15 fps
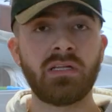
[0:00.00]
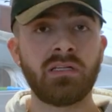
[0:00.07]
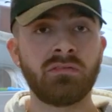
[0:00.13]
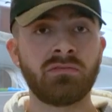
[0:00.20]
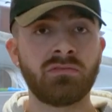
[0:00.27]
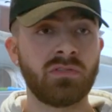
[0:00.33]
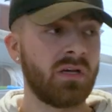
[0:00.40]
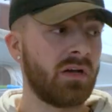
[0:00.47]

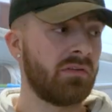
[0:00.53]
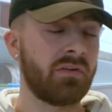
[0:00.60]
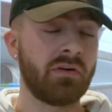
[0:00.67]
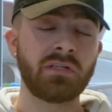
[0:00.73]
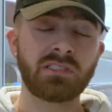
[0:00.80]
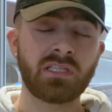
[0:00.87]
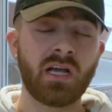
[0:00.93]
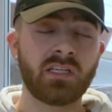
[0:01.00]
in a
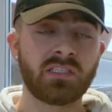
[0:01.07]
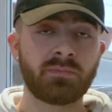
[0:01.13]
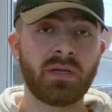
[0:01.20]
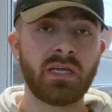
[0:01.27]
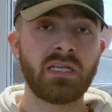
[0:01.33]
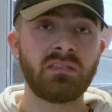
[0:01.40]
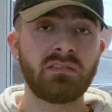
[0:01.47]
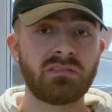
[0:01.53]
very tight
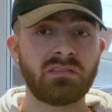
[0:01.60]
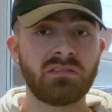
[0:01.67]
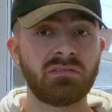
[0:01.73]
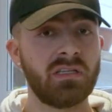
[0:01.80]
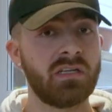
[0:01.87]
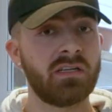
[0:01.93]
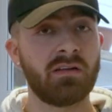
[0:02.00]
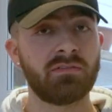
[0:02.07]
space.
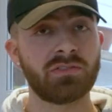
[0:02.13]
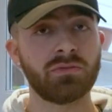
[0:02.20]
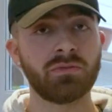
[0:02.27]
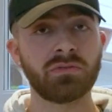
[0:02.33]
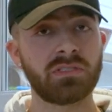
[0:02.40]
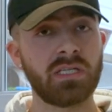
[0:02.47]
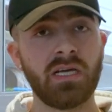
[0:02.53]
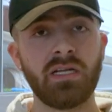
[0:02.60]
Didn't have to
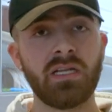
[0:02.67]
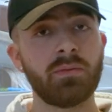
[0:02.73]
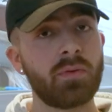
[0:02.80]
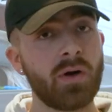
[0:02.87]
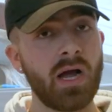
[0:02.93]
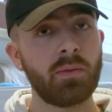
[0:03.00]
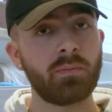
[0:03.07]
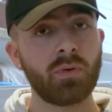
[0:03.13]
alter any
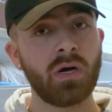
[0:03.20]
pipe